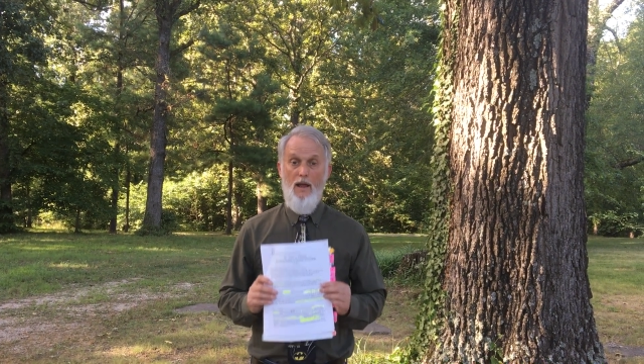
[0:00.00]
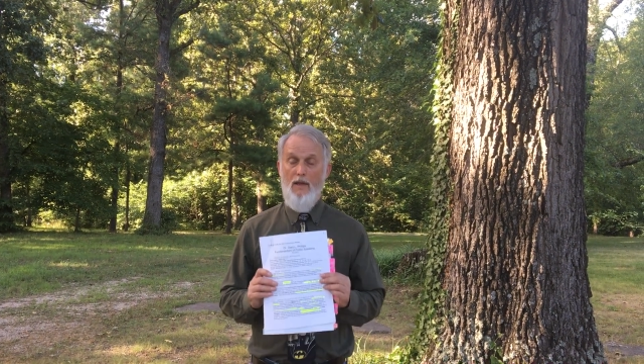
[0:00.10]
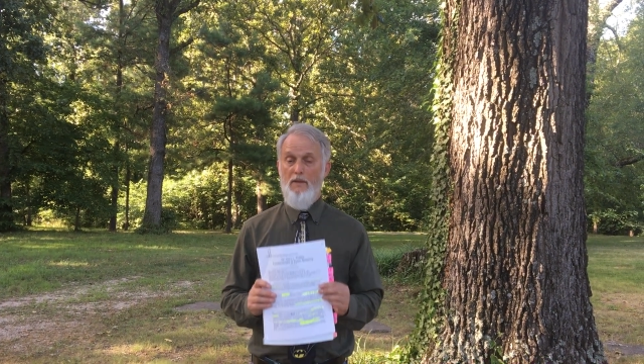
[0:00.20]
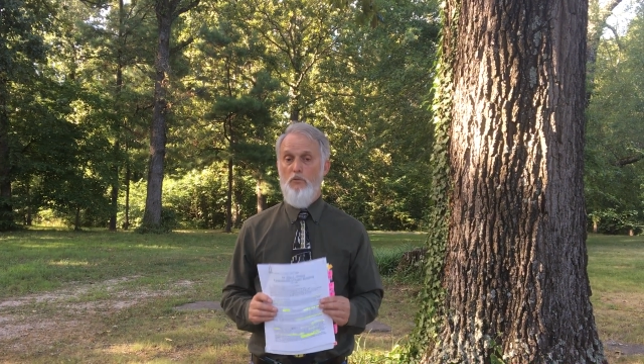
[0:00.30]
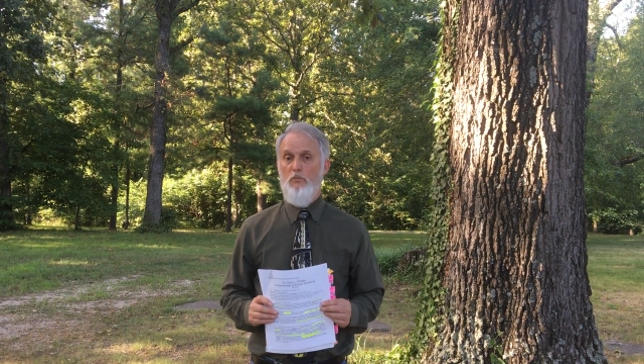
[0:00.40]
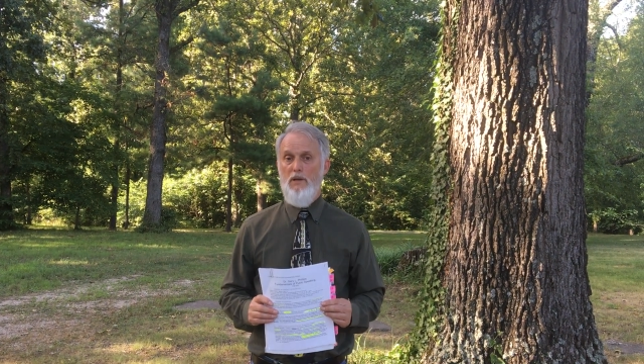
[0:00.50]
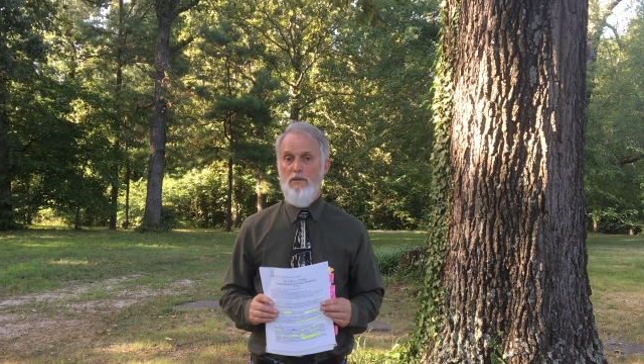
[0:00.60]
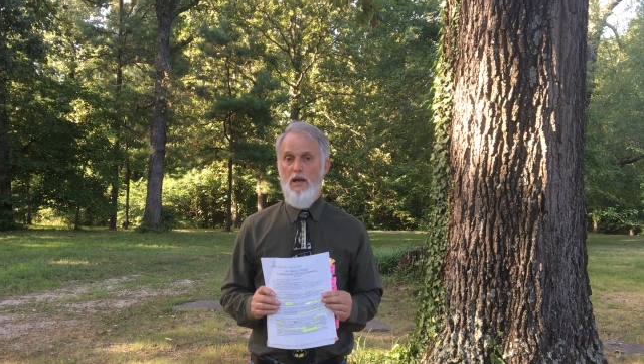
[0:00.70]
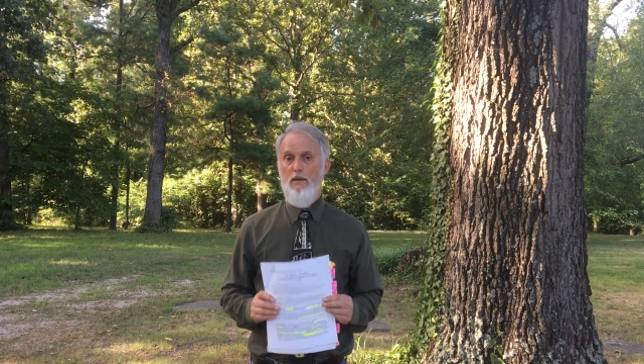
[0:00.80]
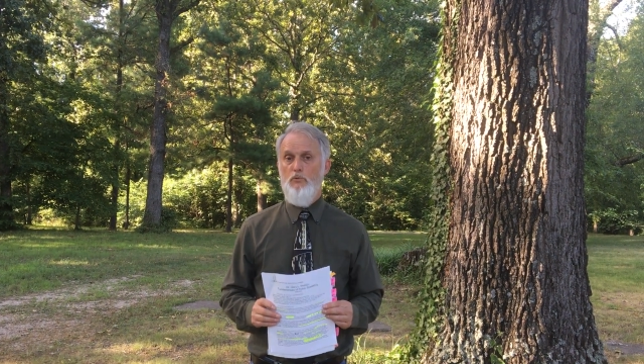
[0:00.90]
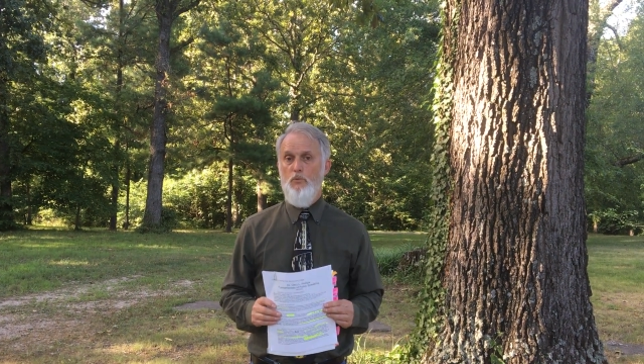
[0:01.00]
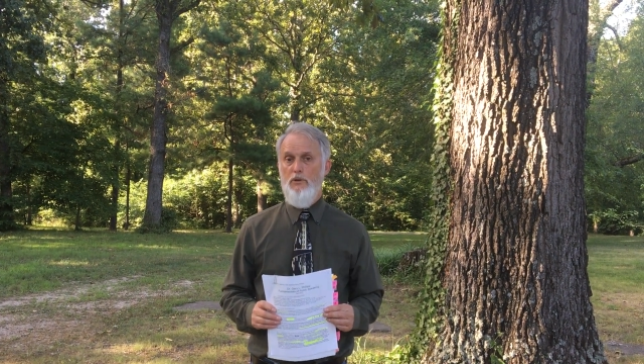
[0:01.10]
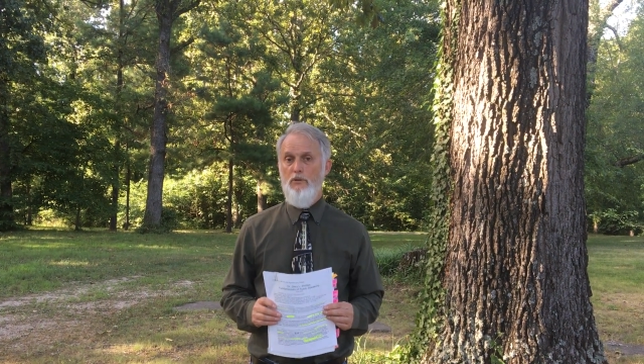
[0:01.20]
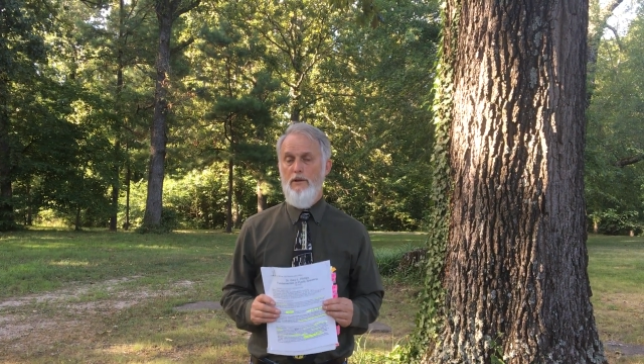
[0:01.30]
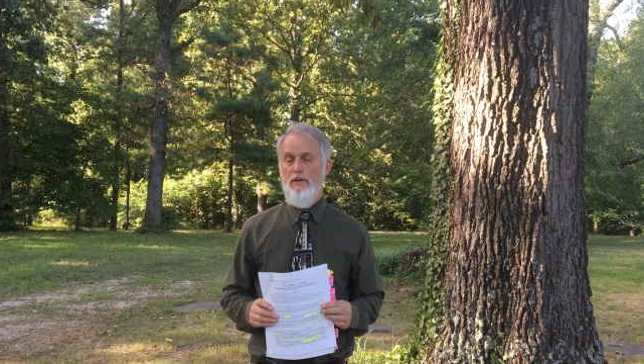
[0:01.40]
And there will be times when
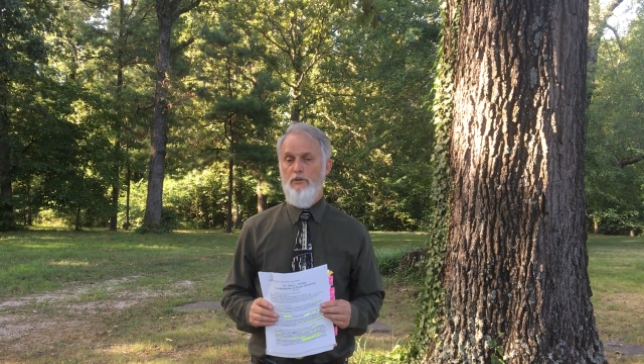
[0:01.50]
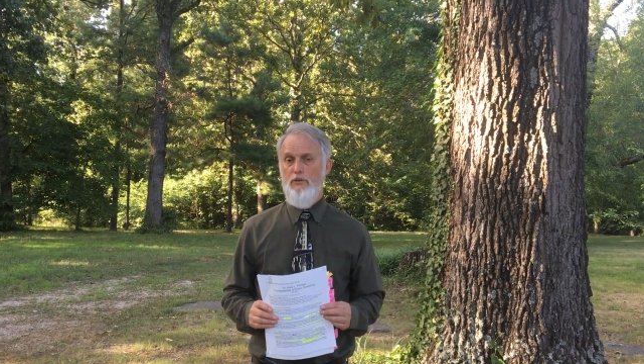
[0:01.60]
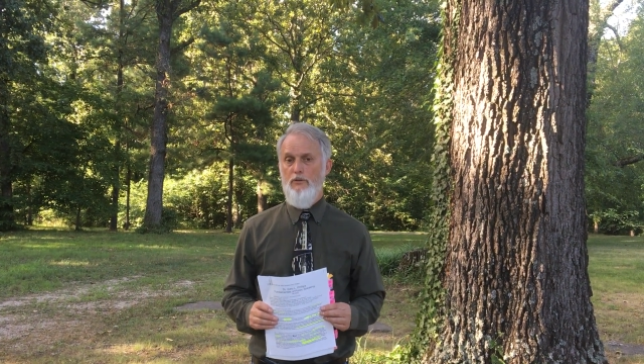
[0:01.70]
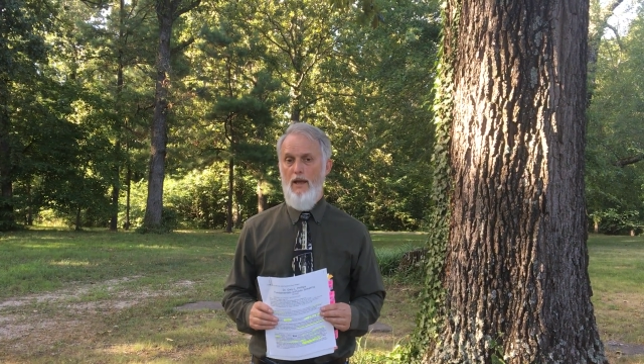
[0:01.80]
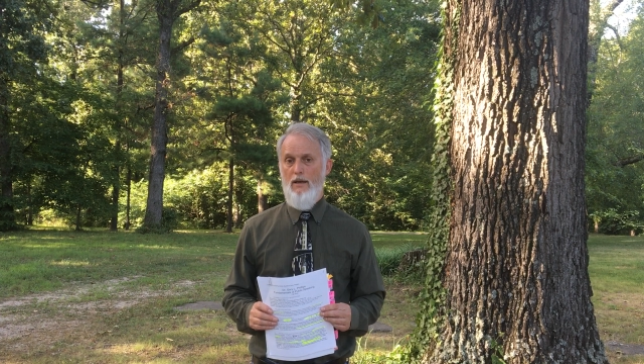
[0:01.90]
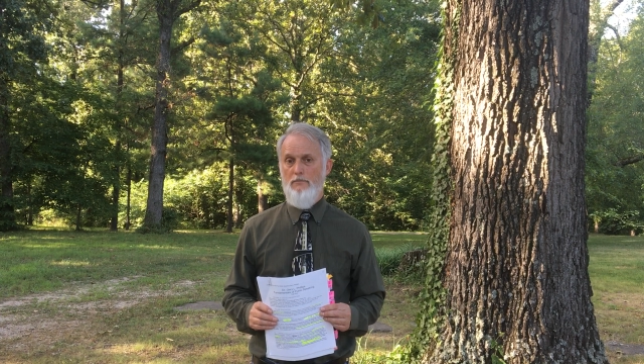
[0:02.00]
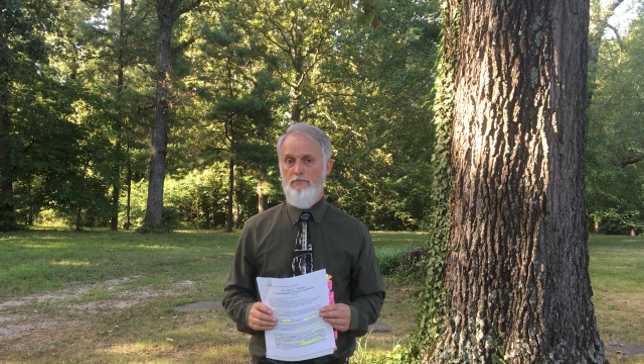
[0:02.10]
you'll need to do that.